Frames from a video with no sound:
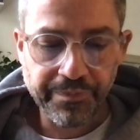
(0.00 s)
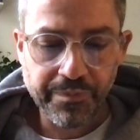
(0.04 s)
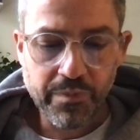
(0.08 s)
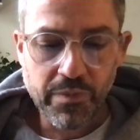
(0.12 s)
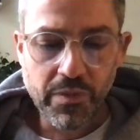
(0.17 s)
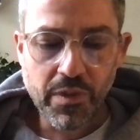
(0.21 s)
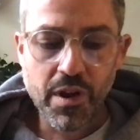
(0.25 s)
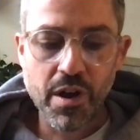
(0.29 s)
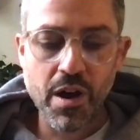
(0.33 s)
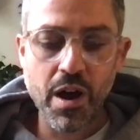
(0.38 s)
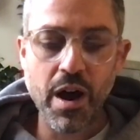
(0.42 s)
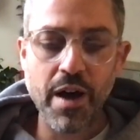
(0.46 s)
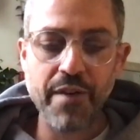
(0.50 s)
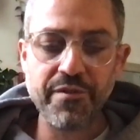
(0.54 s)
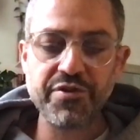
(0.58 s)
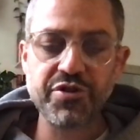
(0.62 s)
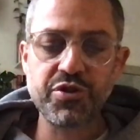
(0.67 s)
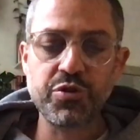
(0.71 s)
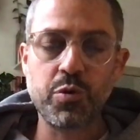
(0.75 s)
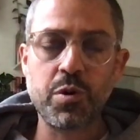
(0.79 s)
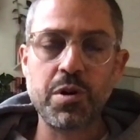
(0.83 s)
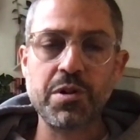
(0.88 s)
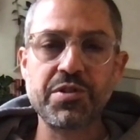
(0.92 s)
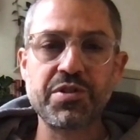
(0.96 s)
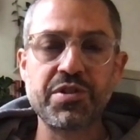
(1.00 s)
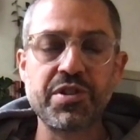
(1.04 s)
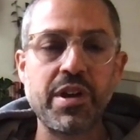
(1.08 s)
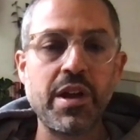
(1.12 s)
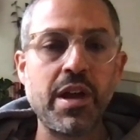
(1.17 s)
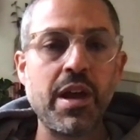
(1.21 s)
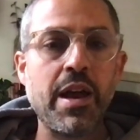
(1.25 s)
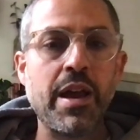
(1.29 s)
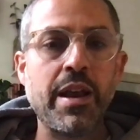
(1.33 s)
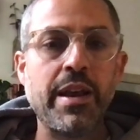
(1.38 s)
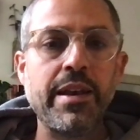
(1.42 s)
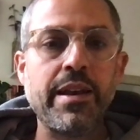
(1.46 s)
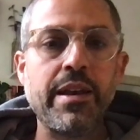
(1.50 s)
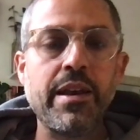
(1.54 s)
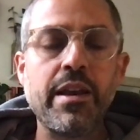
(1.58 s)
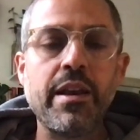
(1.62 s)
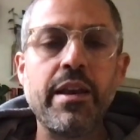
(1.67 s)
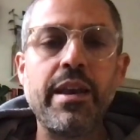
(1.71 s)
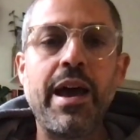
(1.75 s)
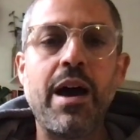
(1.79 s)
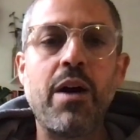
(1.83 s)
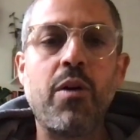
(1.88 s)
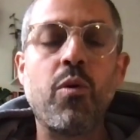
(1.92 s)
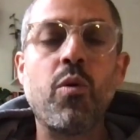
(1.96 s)
of sorts.
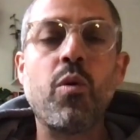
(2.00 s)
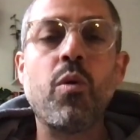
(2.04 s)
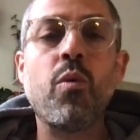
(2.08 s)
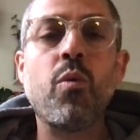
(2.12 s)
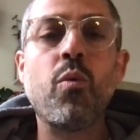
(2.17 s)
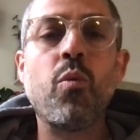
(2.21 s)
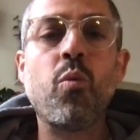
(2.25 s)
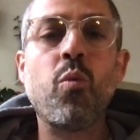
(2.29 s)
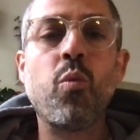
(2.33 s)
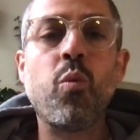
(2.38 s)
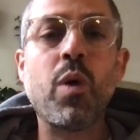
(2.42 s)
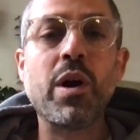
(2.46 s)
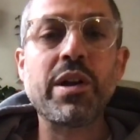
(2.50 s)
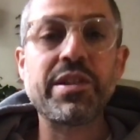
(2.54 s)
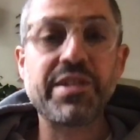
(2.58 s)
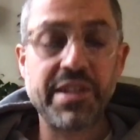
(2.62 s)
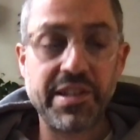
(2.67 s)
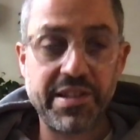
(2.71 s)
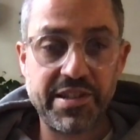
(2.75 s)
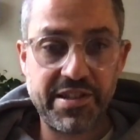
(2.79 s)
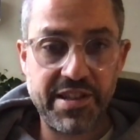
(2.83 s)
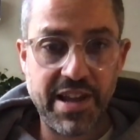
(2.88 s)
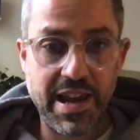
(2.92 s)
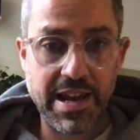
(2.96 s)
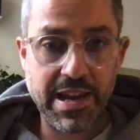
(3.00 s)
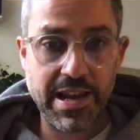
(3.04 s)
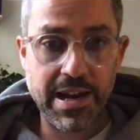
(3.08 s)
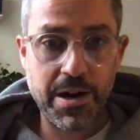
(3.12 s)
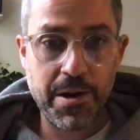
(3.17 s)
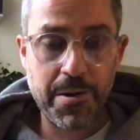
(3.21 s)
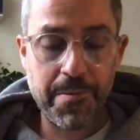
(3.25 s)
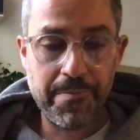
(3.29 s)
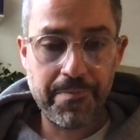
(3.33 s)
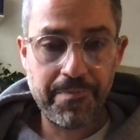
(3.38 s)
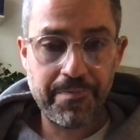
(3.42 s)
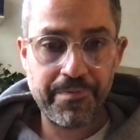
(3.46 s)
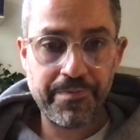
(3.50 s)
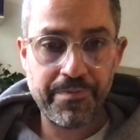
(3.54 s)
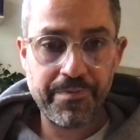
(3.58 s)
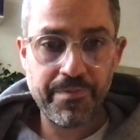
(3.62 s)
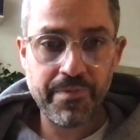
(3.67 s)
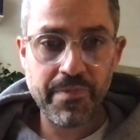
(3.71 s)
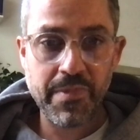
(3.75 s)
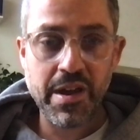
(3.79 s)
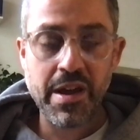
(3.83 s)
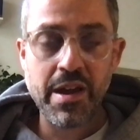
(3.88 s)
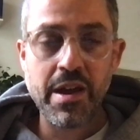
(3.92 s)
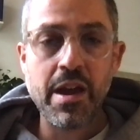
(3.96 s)
Now, what's at stake here?
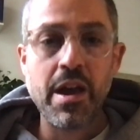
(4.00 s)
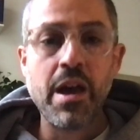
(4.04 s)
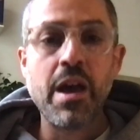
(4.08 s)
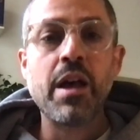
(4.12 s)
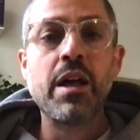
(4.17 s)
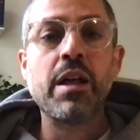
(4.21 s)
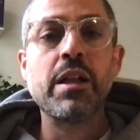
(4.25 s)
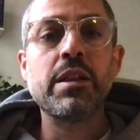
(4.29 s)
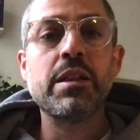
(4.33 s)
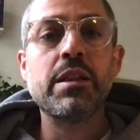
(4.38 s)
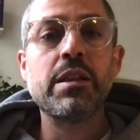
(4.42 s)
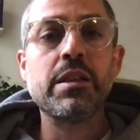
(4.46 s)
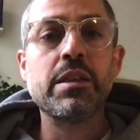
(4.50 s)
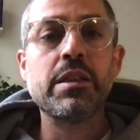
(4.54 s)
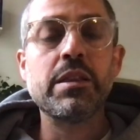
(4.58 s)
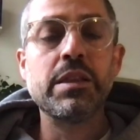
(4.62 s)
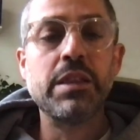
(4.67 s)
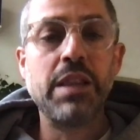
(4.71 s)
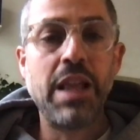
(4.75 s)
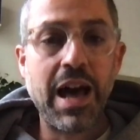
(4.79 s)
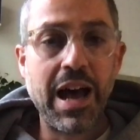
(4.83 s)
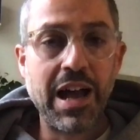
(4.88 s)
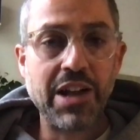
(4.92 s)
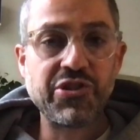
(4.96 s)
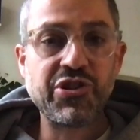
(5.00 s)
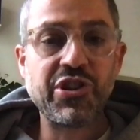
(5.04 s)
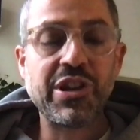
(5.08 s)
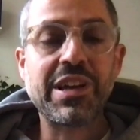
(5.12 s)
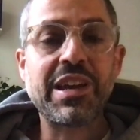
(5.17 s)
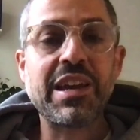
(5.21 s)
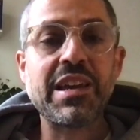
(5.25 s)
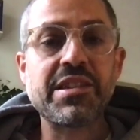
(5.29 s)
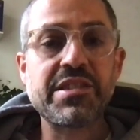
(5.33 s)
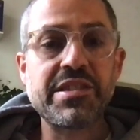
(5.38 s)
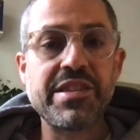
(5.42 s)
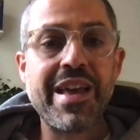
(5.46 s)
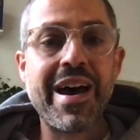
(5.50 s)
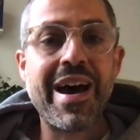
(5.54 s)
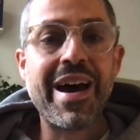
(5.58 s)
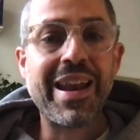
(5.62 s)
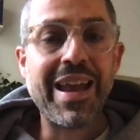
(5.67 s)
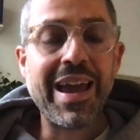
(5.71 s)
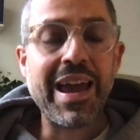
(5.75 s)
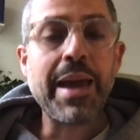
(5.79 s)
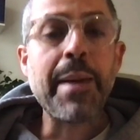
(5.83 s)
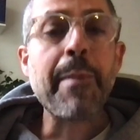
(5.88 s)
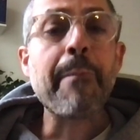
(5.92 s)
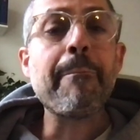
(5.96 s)
Logic is not a
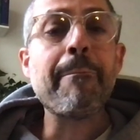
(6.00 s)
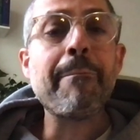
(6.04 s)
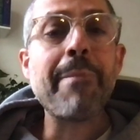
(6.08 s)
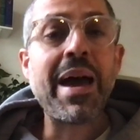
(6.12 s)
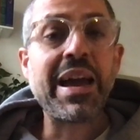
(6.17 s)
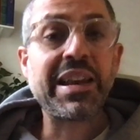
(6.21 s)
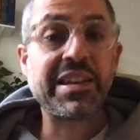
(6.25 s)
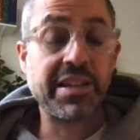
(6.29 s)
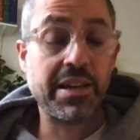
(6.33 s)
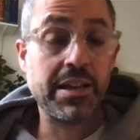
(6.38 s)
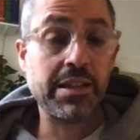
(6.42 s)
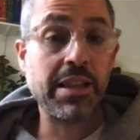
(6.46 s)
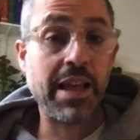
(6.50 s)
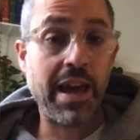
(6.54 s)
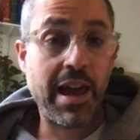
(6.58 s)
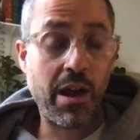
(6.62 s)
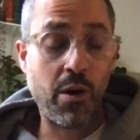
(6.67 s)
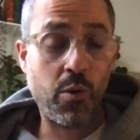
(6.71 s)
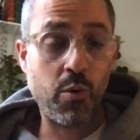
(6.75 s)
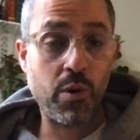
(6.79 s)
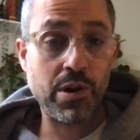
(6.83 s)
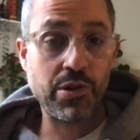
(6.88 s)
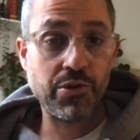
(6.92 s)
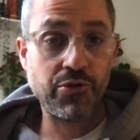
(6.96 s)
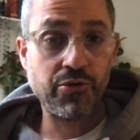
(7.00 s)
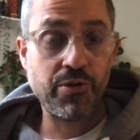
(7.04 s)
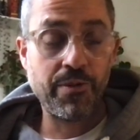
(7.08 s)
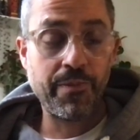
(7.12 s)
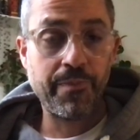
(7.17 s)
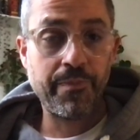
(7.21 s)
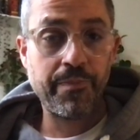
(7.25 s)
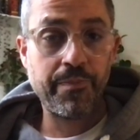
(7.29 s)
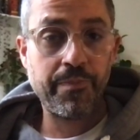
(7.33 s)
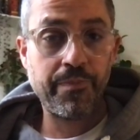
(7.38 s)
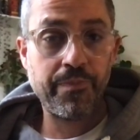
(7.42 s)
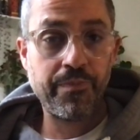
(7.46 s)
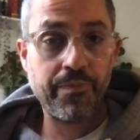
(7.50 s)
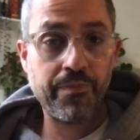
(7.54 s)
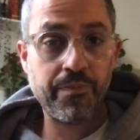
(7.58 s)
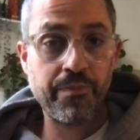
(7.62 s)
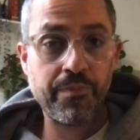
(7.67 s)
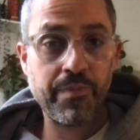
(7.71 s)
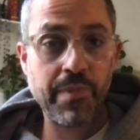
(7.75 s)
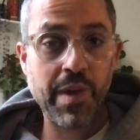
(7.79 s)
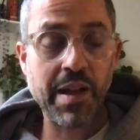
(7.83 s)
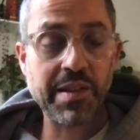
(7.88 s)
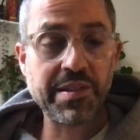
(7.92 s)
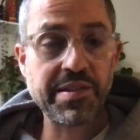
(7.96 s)
meta language.
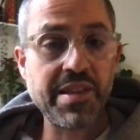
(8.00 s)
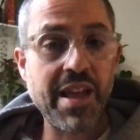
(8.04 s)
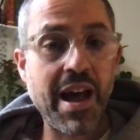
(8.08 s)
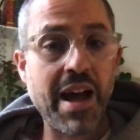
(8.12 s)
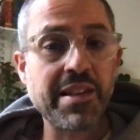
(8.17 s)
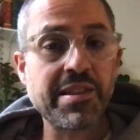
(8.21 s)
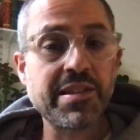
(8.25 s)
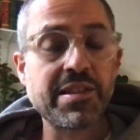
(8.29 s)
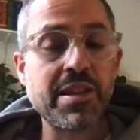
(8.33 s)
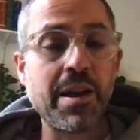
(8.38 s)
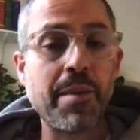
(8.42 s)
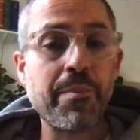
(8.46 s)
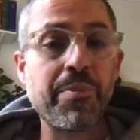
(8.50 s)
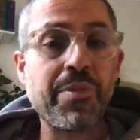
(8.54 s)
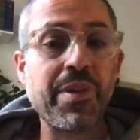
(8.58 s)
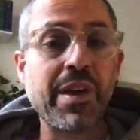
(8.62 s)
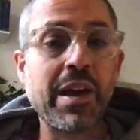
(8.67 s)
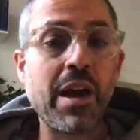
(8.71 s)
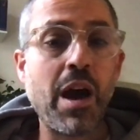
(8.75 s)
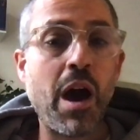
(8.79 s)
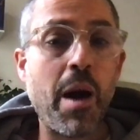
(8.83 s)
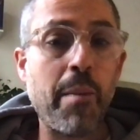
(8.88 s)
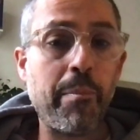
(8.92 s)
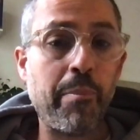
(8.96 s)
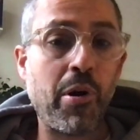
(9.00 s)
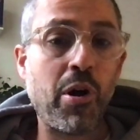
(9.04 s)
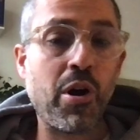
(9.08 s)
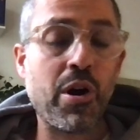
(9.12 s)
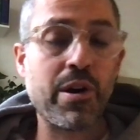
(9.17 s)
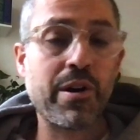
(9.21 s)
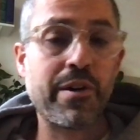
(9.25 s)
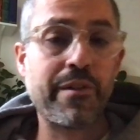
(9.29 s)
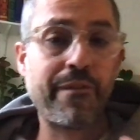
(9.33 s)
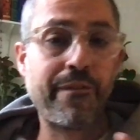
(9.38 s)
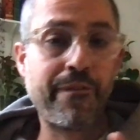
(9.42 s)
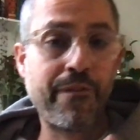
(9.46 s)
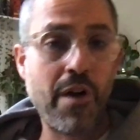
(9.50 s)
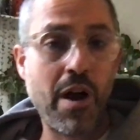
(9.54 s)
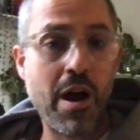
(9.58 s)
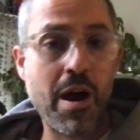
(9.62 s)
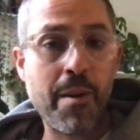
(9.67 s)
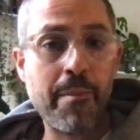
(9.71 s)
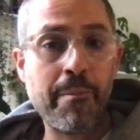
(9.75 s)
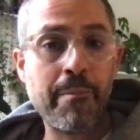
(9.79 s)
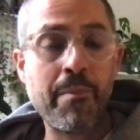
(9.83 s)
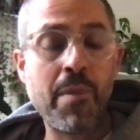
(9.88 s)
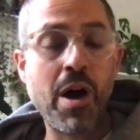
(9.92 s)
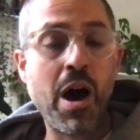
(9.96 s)
It's not something apart
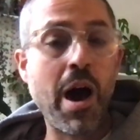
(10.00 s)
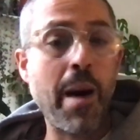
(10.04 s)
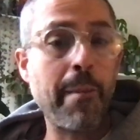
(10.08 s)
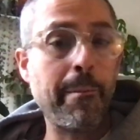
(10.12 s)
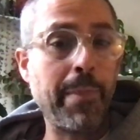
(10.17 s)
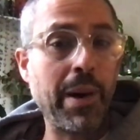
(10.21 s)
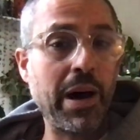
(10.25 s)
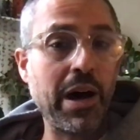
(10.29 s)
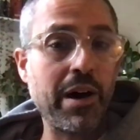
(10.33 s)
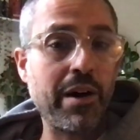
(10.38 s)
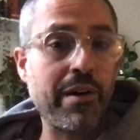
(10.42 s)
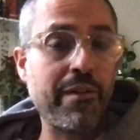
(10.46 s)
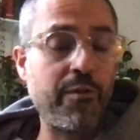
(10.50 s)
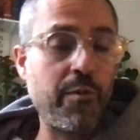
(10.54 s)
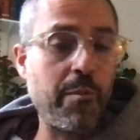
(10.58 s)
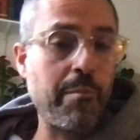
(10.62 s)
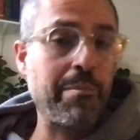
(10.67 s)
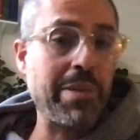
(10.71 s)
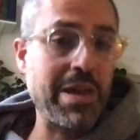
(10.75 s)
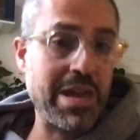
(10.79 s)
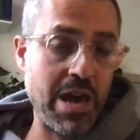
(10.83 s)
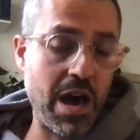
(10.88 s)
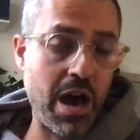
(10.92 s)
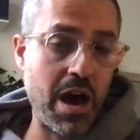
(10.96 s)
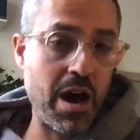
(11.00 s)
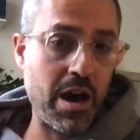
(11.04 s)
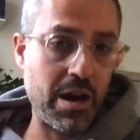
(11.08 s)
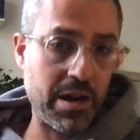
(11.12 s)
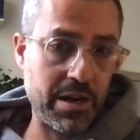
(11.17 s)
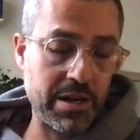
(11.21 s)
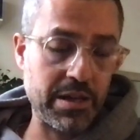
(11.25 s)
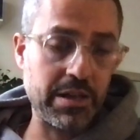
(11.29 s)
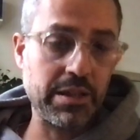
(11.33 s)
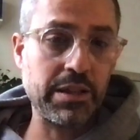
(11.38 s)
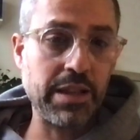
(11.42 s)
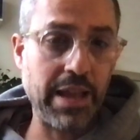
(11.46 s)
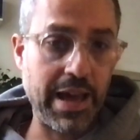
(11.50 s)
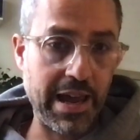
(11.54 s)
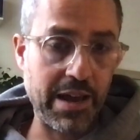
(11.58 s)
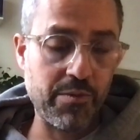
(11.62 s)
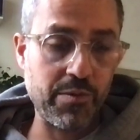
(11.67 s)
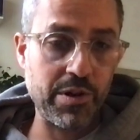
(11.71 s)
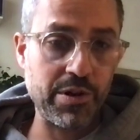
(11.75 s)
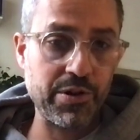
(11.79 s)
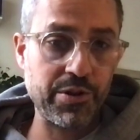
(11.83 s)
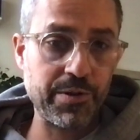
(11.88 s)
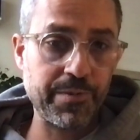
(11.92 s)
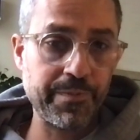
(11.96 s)
from, above, beyond
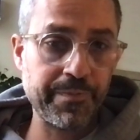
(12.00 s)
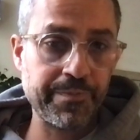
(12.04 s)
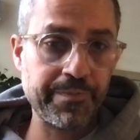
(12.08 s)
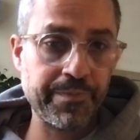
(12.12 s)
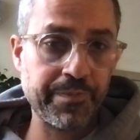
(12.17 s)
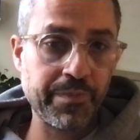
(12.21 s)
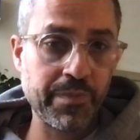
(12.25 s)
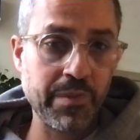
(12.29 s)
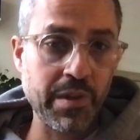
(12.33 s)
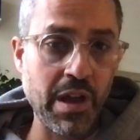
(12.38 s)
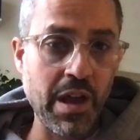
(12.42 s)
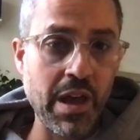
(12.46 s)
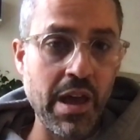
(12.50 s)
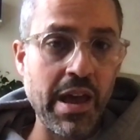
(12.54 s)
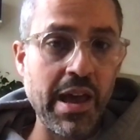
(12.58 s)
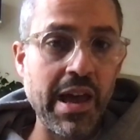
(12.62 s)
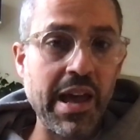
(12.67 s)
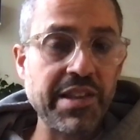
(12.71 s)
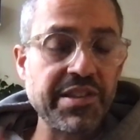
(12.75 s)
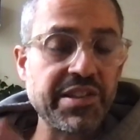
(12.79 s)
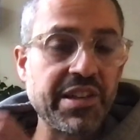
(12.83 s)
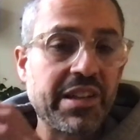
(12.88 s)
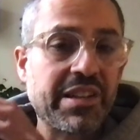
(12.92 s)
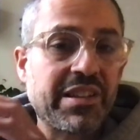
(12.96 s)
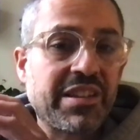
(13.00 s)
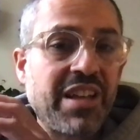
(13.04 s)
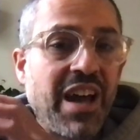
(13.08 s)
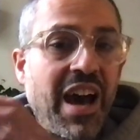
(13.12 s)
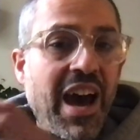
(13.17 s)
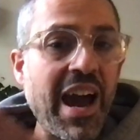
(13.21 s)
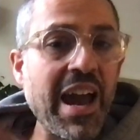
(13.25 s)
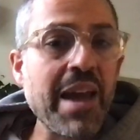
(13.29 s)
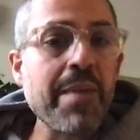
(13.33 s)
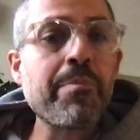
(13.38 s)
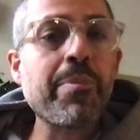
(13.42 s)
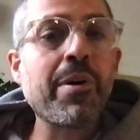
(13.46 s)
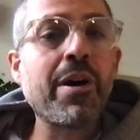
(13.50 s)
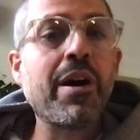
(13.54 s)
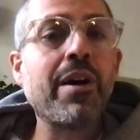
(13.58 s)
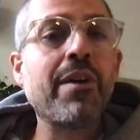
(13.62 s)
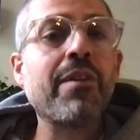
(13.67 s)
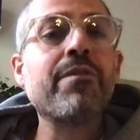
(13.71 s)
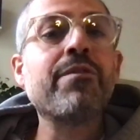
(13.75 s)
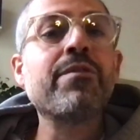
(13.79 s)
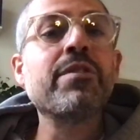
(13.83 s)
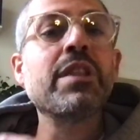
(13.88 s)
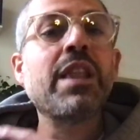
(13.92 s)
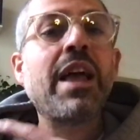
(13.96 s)
language. It's a type of
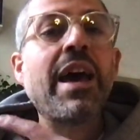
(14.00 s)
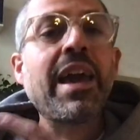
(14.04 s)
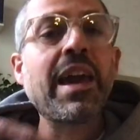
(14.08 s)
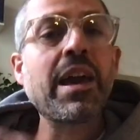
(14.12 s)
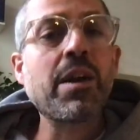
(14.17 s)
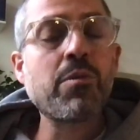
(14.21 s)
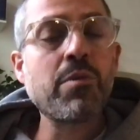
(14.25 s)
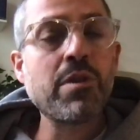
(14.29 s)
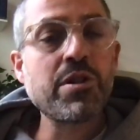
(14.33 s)
language, a